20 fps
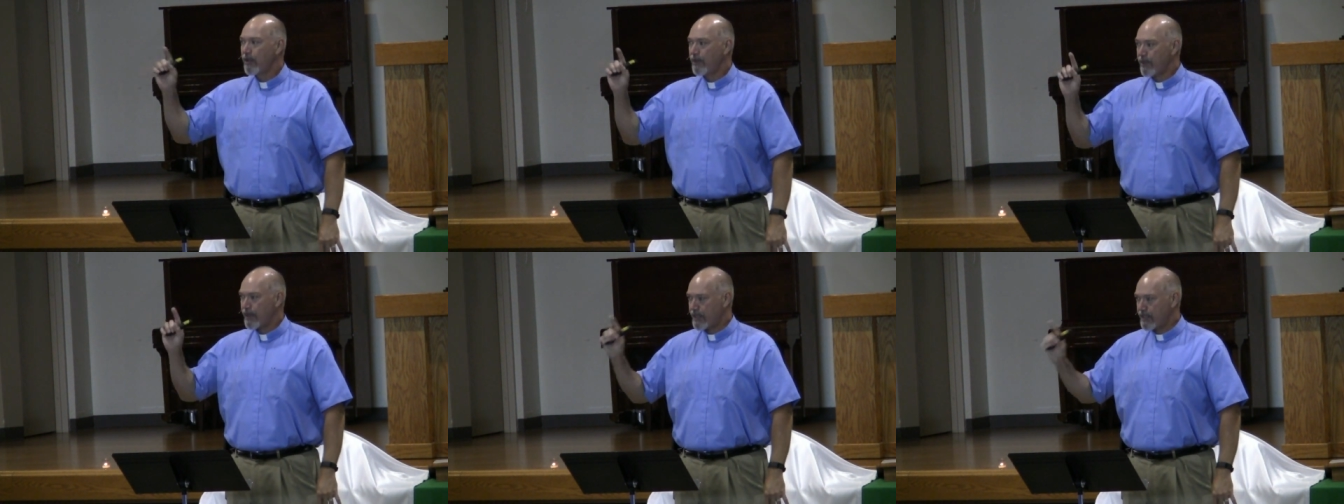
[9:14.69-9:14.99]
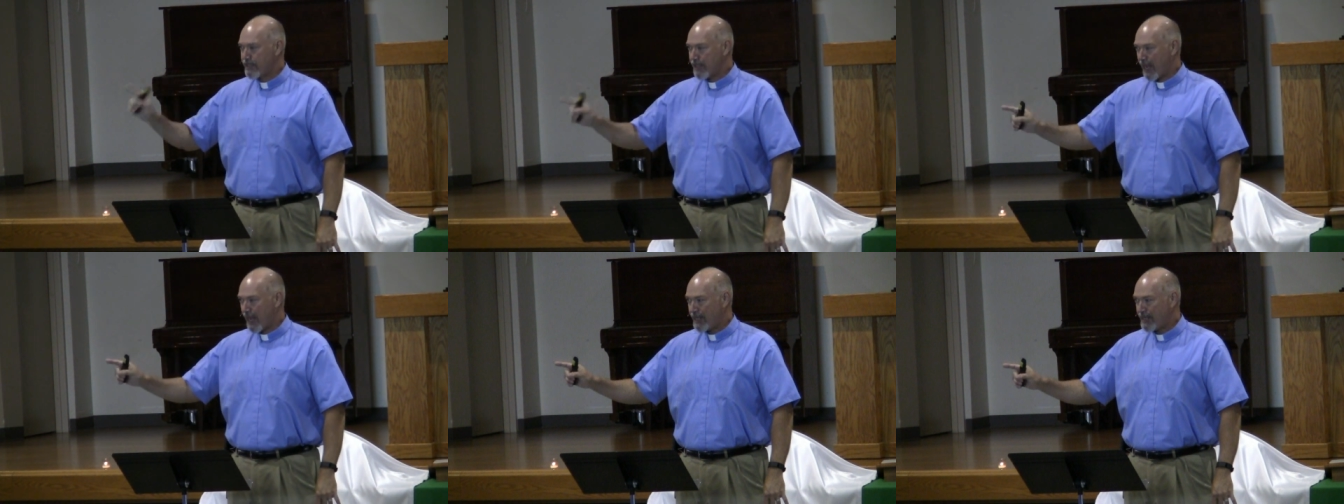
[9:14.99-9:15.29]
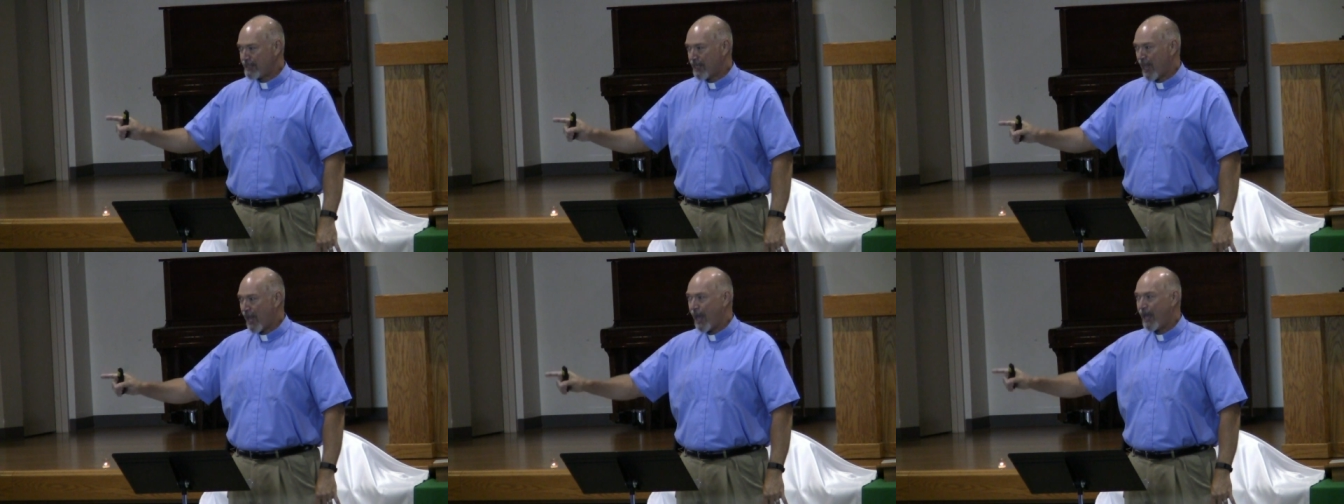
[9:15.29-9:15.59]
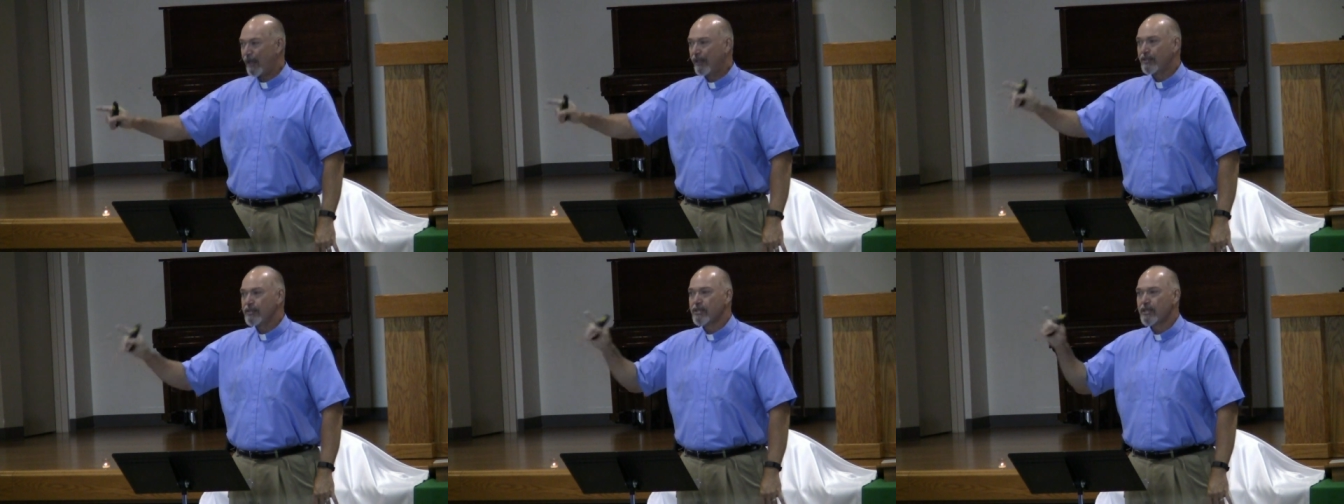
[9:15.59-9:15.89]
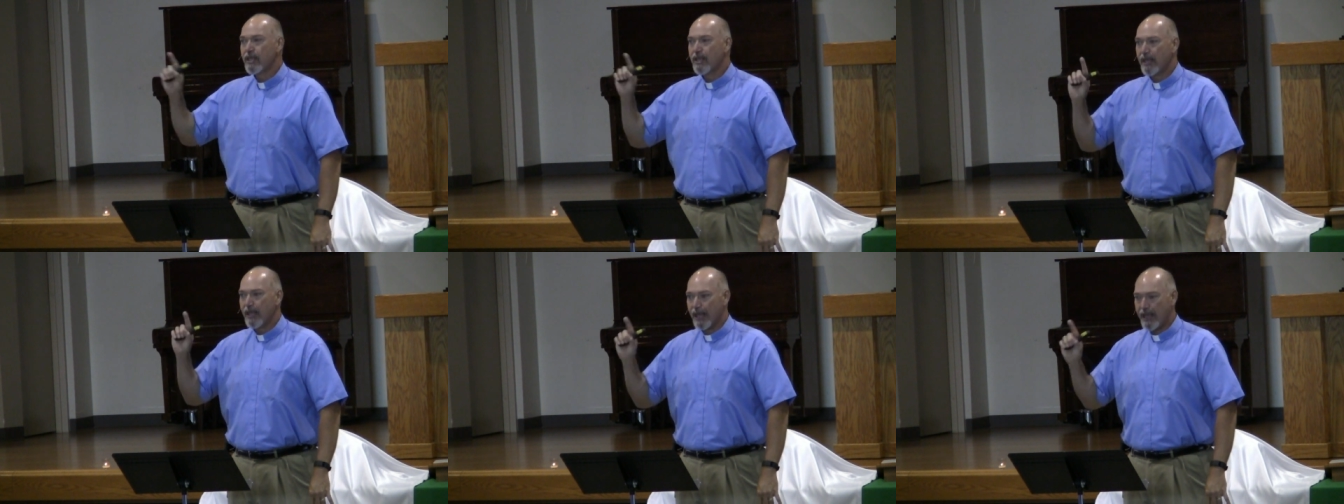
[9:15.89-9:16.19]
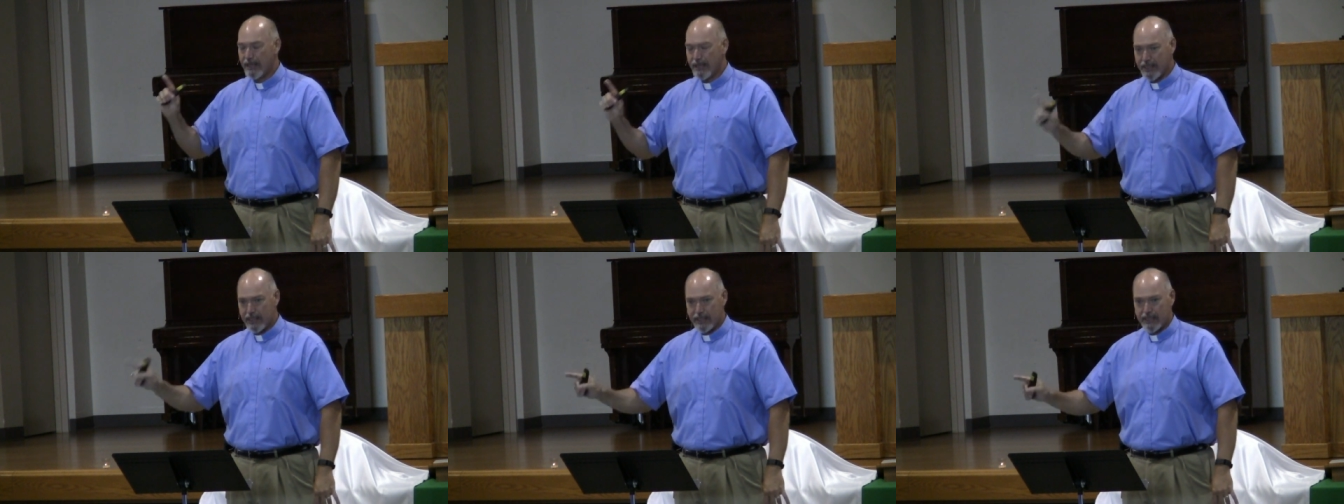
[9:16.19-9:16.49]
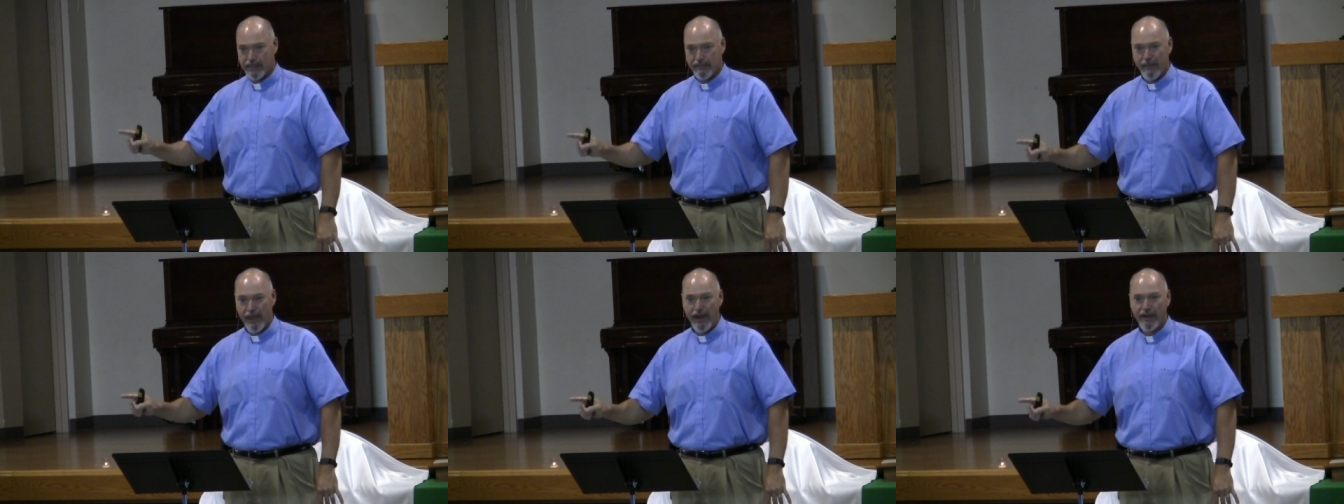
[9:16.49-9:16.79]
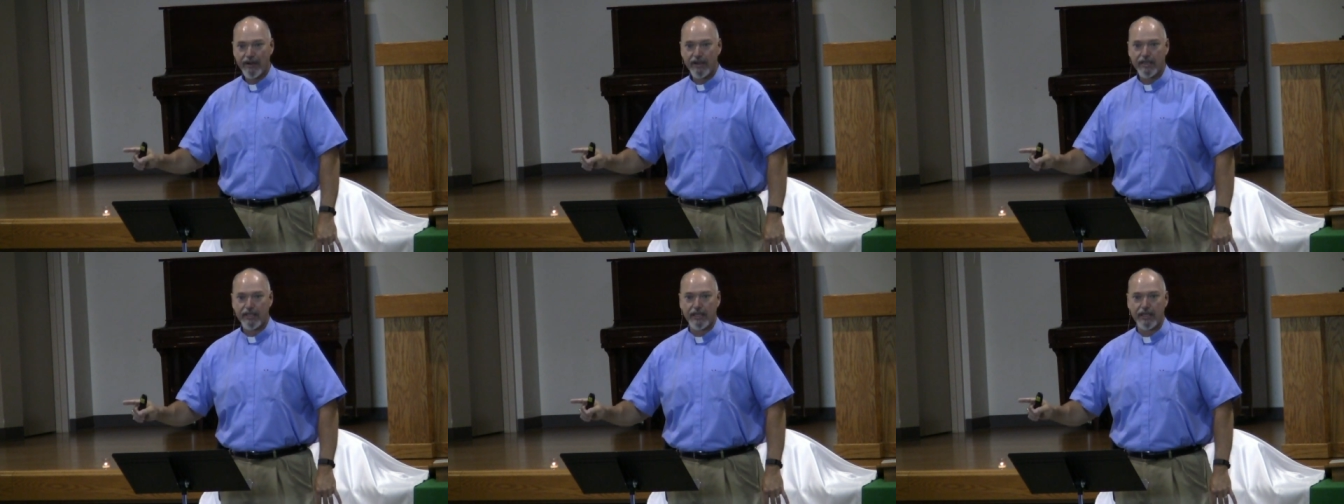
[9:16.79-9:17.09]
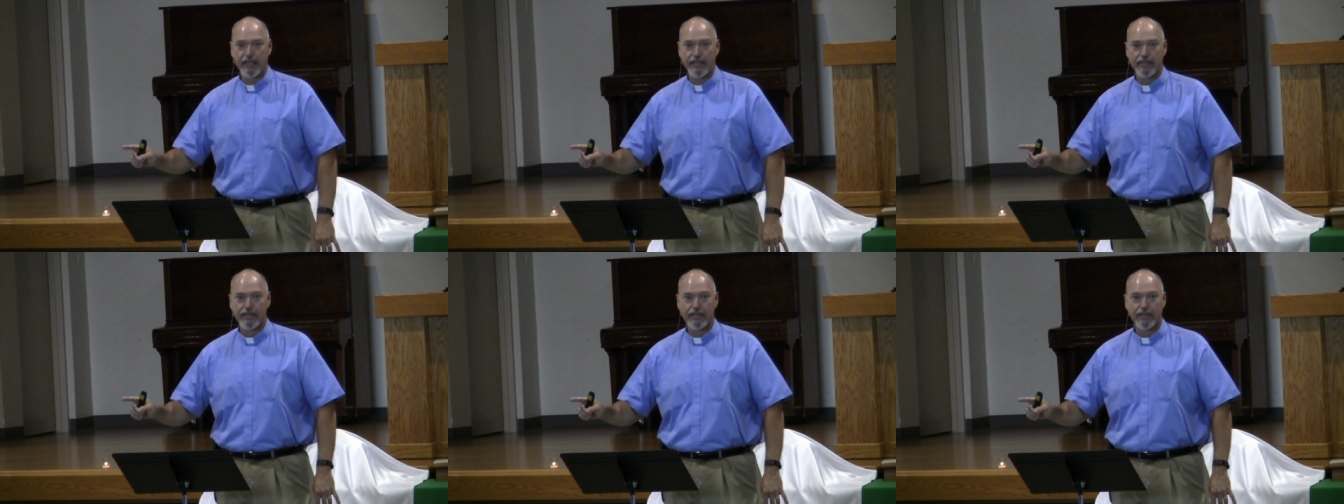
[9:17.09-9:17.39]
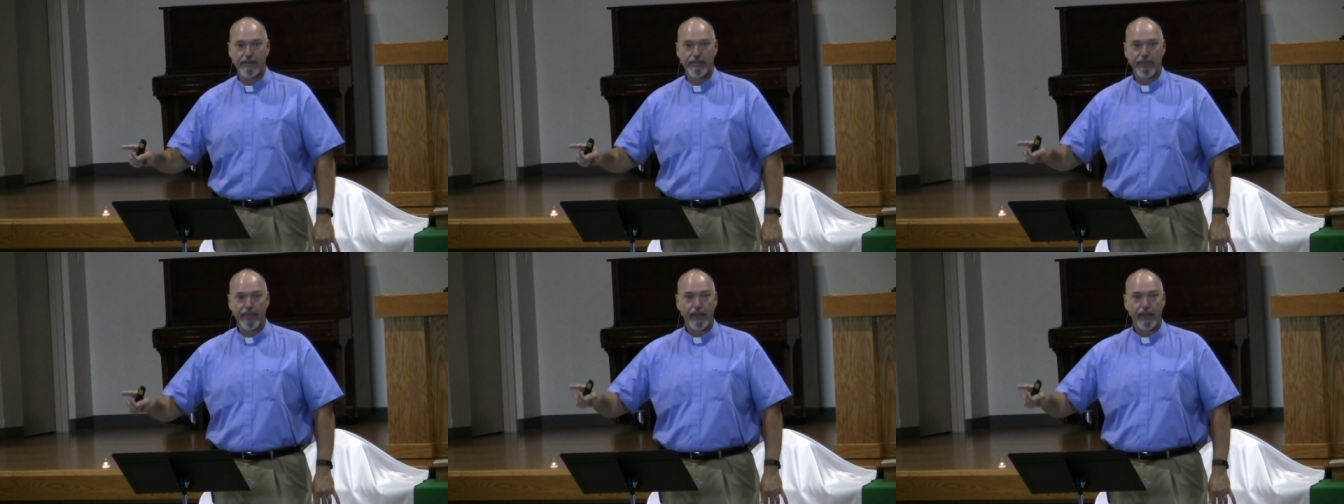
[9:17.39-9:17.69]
the Gentiles and the Samaritans.